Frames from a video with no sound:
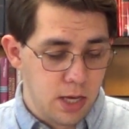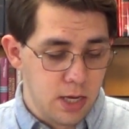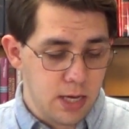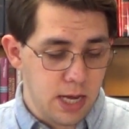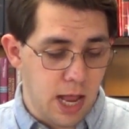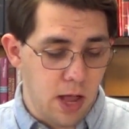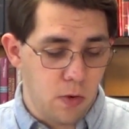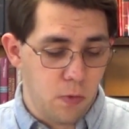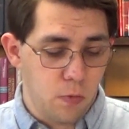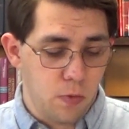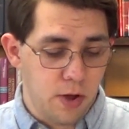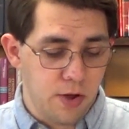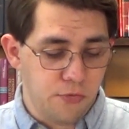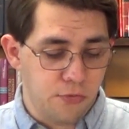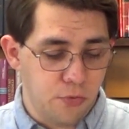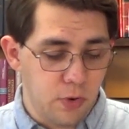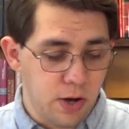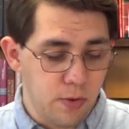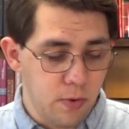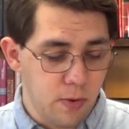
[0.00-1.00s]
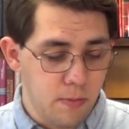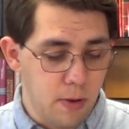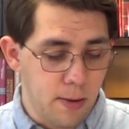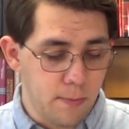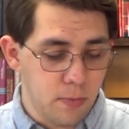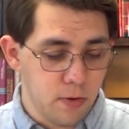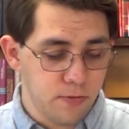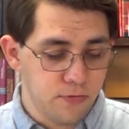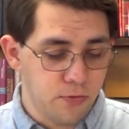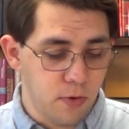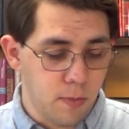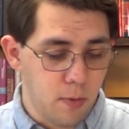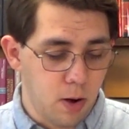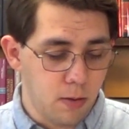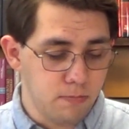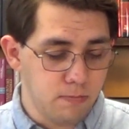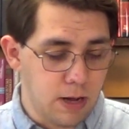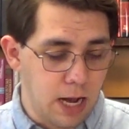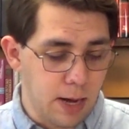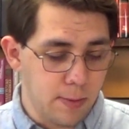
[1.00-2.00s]
Now, if we remember from
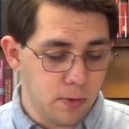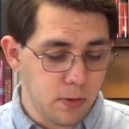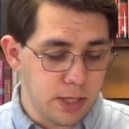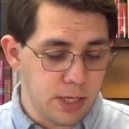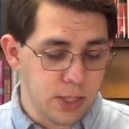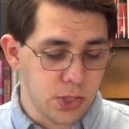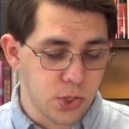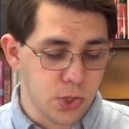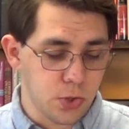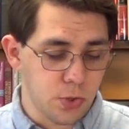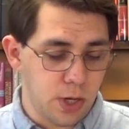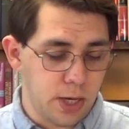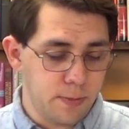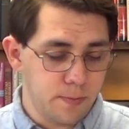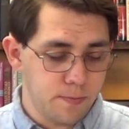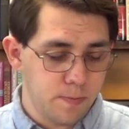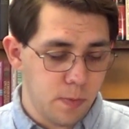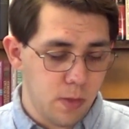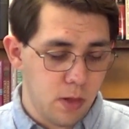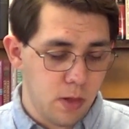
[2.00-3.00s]
our Bible history,